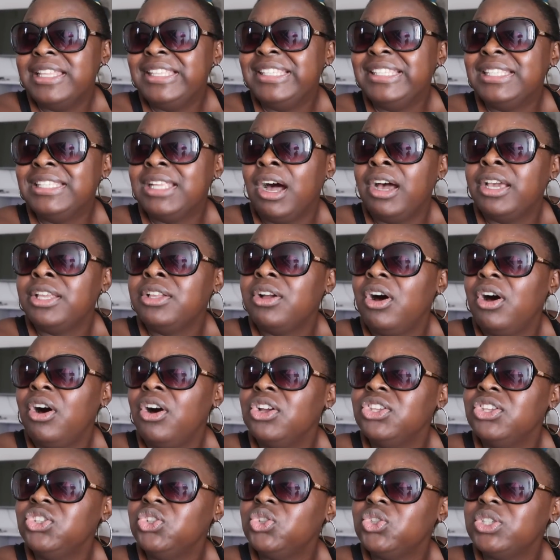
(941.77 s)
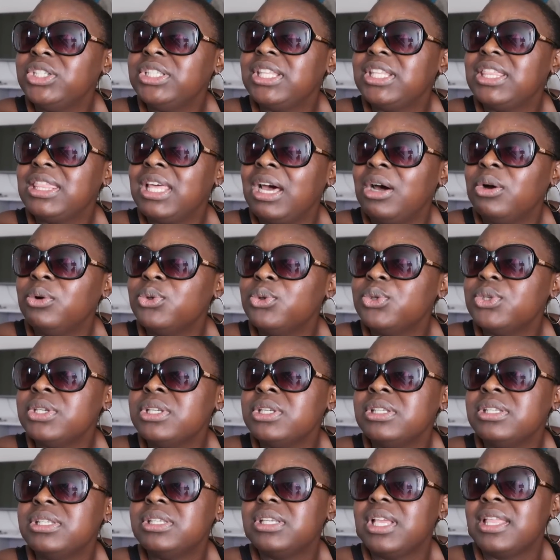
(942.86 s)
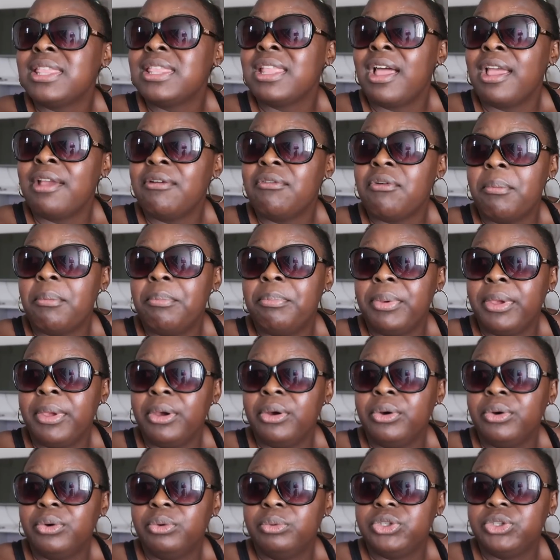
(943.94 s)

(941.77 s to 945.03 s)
900,000 Naira bill,